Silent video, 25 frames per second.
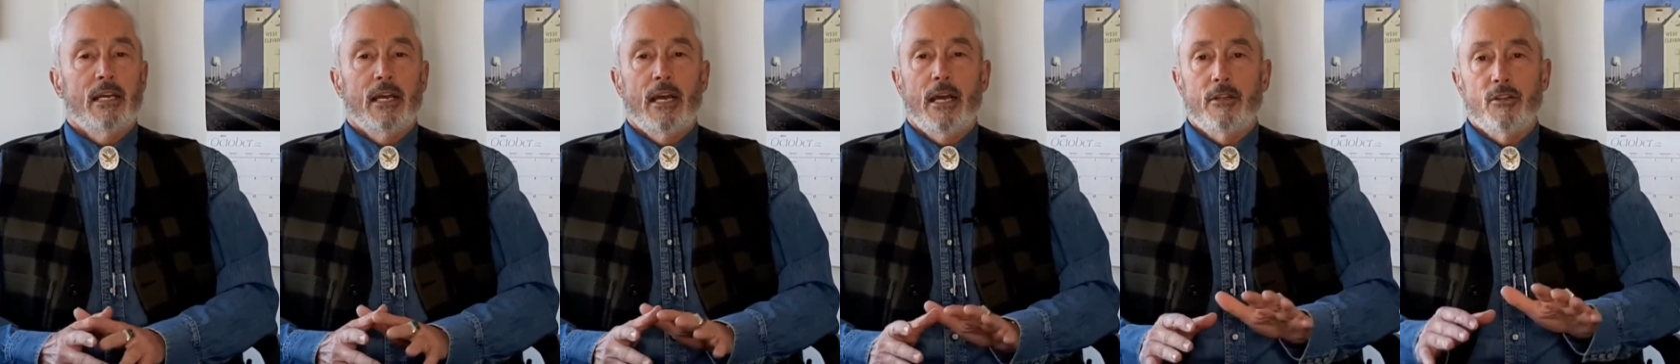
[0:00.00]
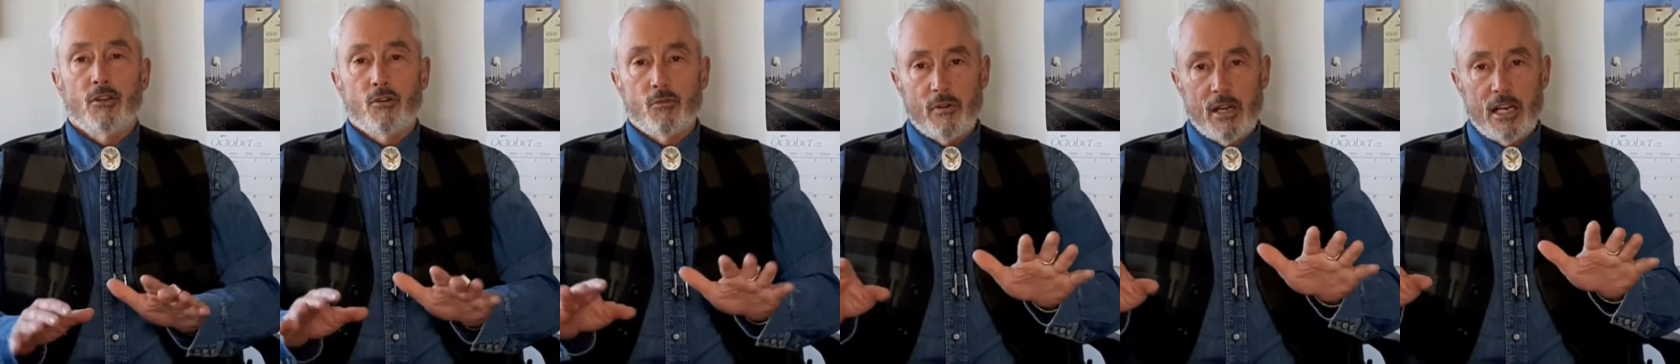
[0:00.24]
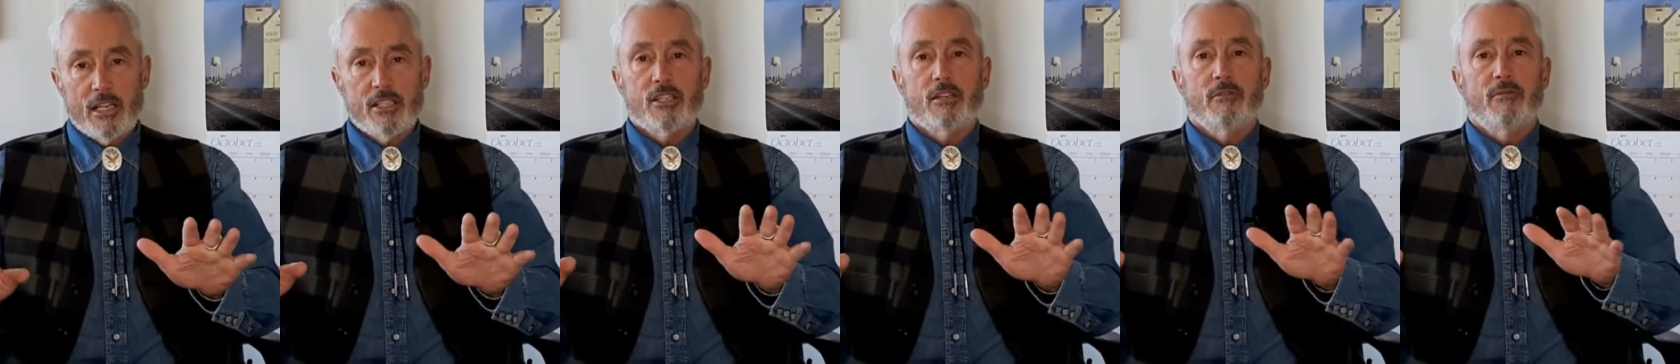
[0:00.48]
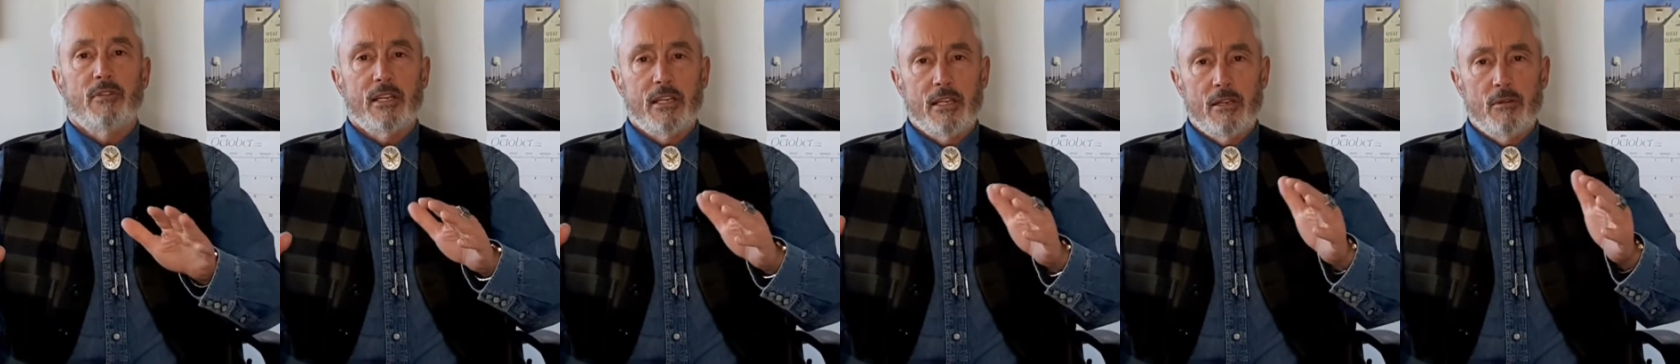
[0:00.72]
And the rest
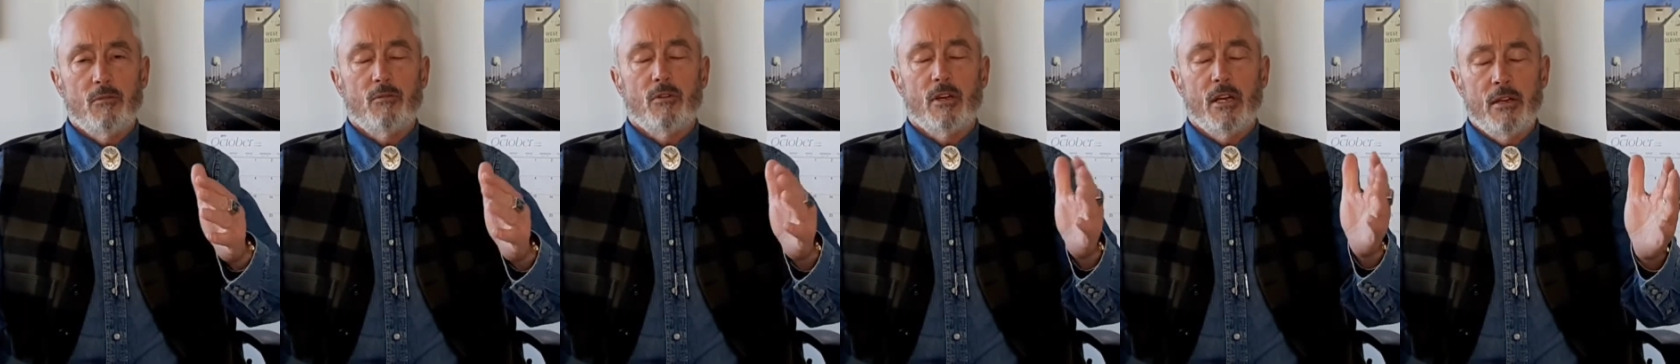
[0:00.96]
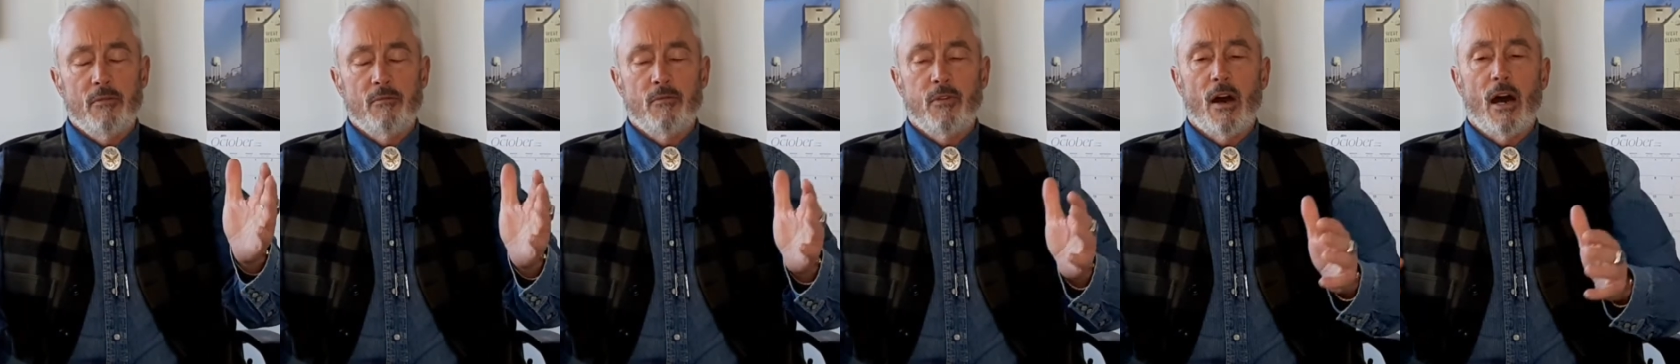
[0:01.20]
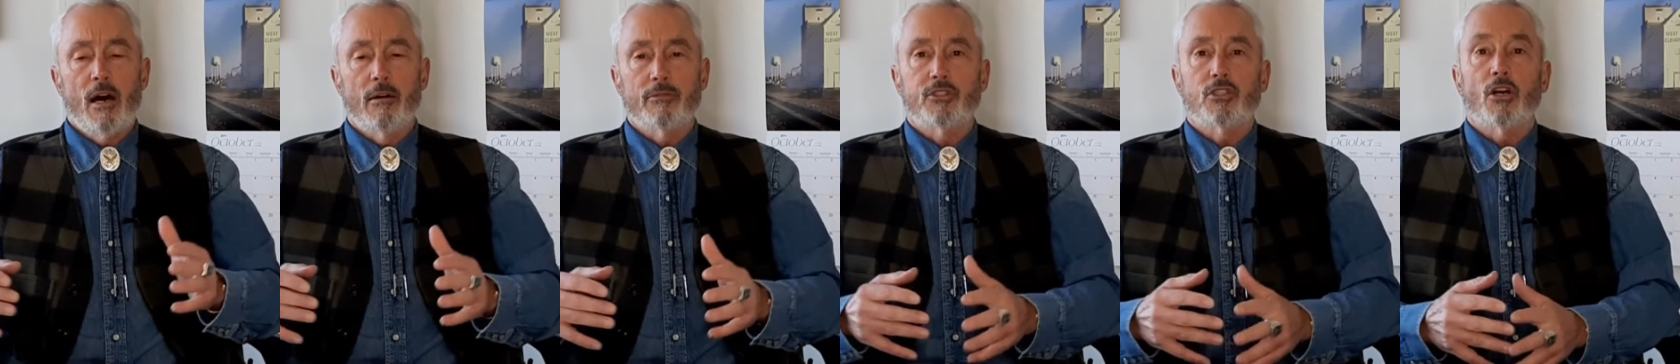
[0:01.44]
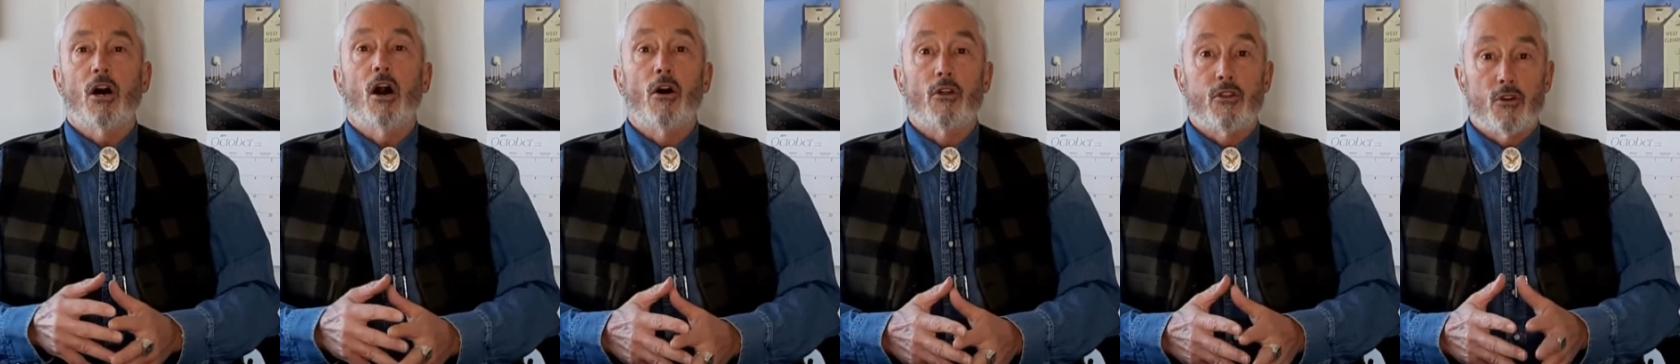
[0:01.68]
of it
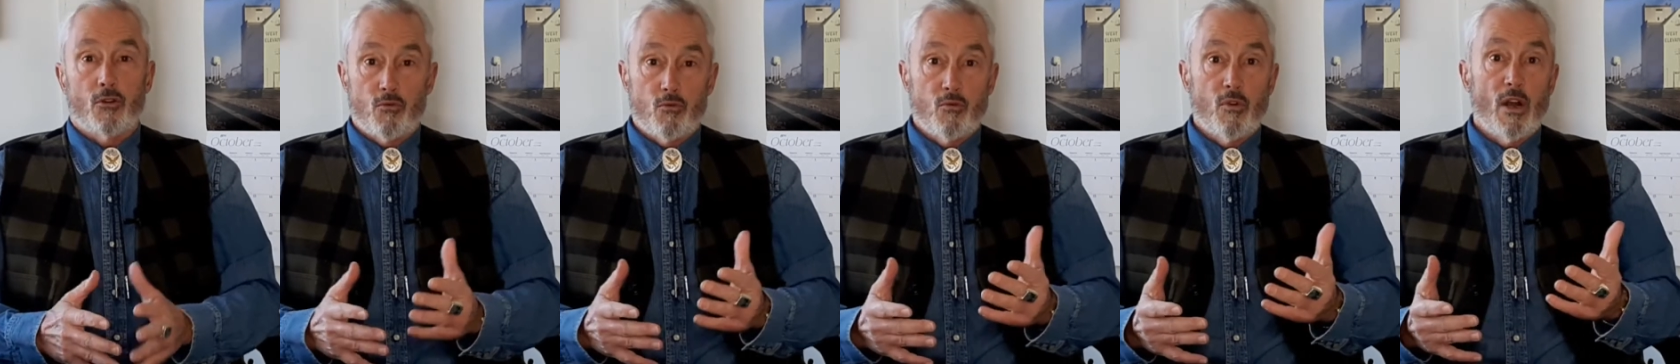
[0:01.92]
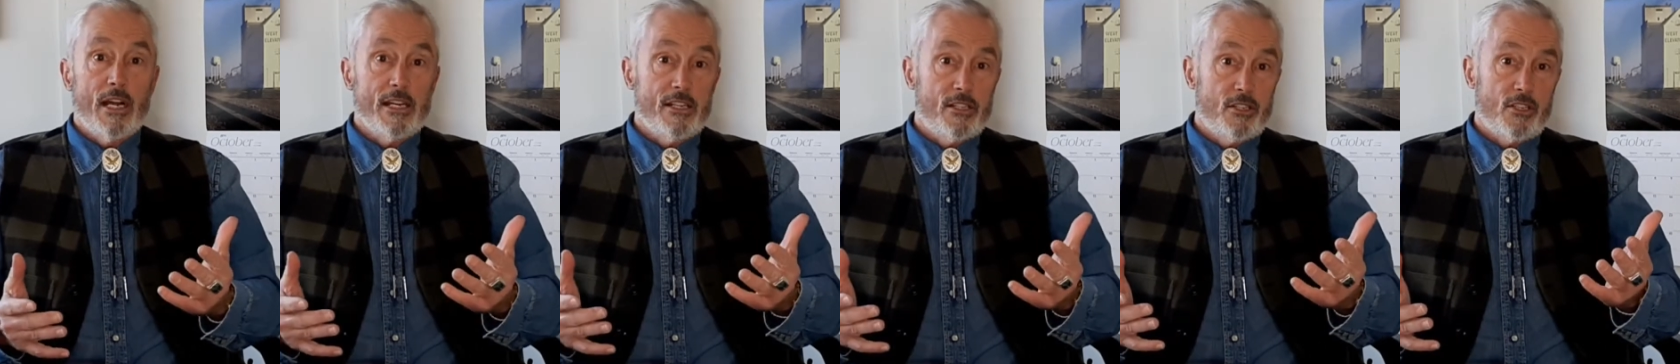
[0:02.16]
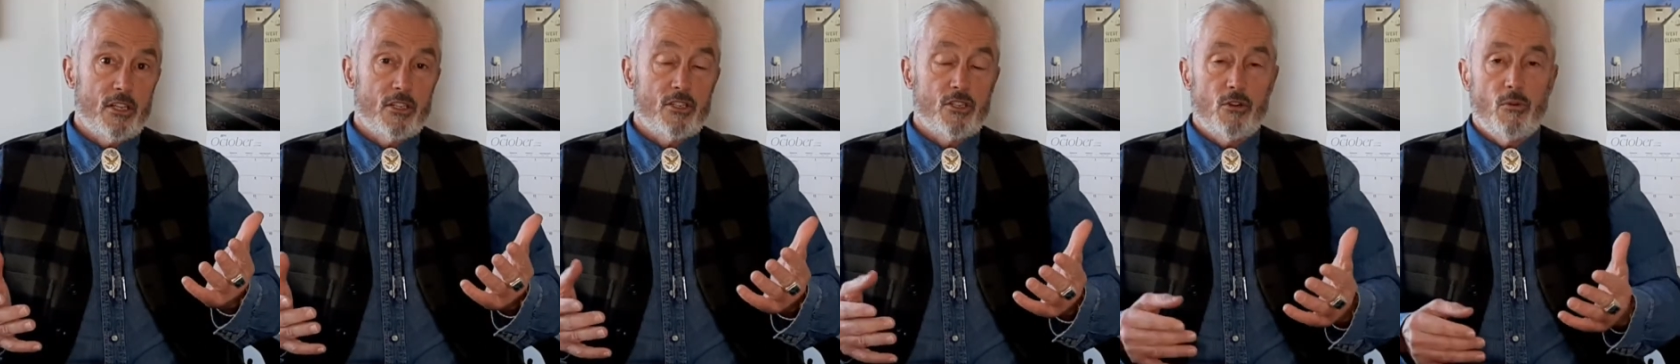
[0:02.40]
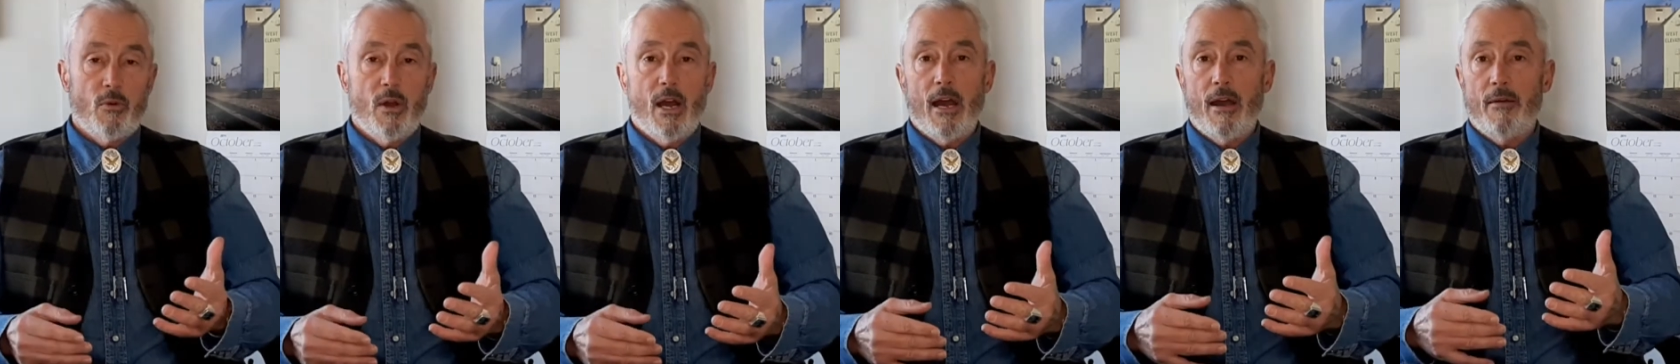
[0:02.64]
involves other rights that
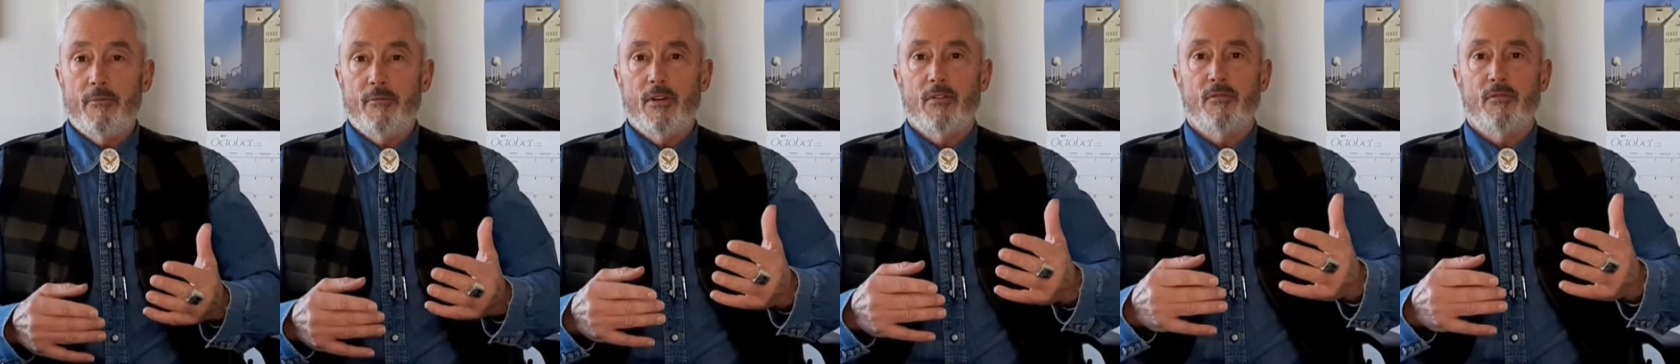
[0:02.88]
you have.